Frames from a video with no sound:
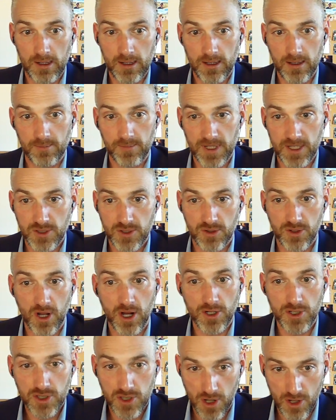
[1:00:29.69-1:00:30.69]
It means you're
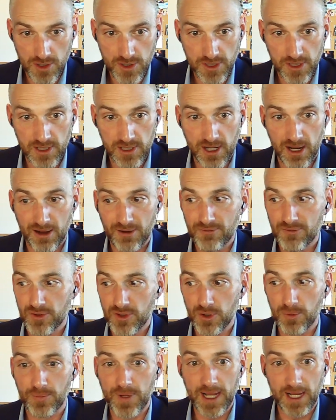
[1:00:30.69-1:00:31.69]
not charging enough, or
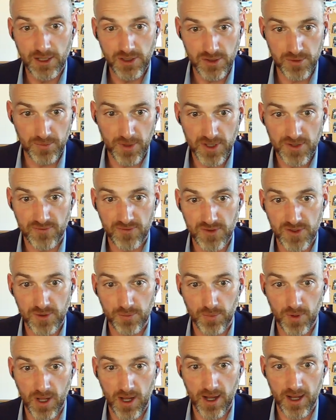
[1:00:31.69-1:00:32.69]
you're paying too much for
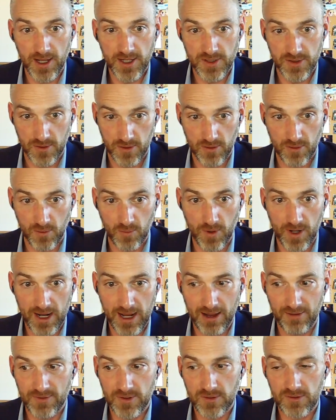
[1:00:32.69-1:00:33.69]
supplies, or what
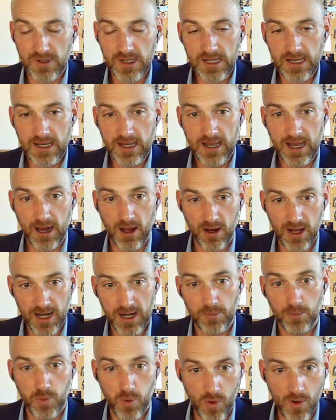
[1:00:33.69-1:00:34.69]
have you. And I'll kind
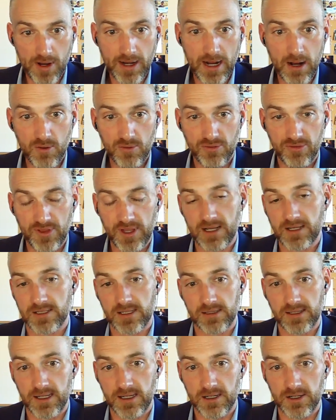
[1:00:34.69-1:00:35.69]
of point out things
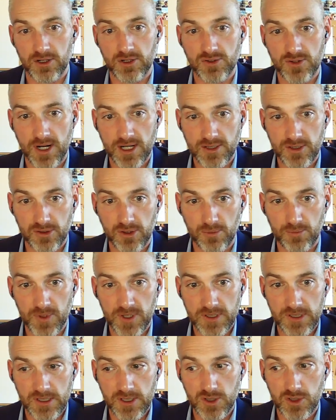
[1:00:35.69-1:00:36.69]
that they can address in their
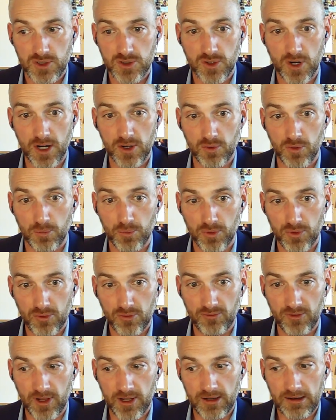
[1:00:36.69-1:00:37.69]
business to try to
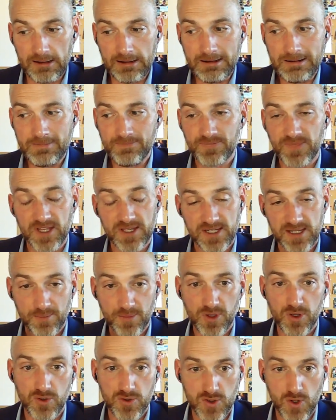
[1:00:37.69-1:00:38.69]
improve it. Some of
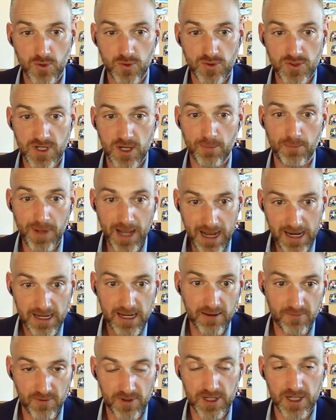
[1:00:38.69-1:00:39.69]
those owners come back
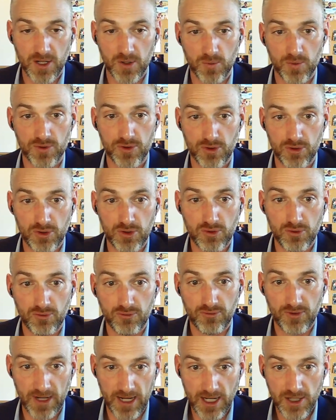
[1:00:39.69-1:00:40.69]
every year with their new
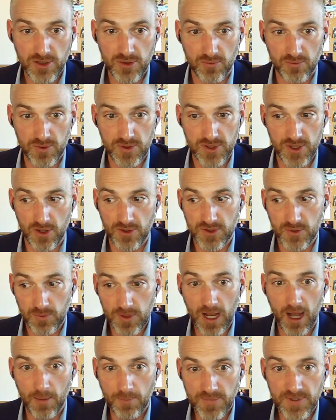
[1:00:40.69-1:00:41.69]
financial results, and we
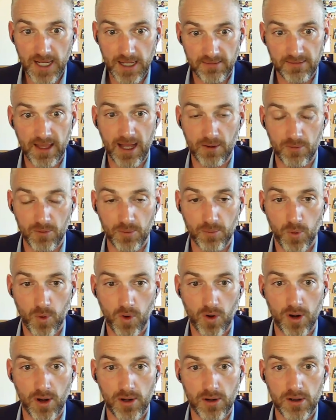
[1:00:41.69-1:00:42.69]
update that
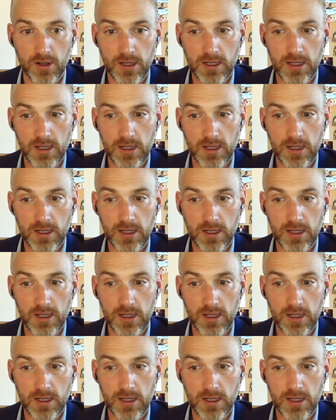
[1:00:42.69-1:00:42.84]
report.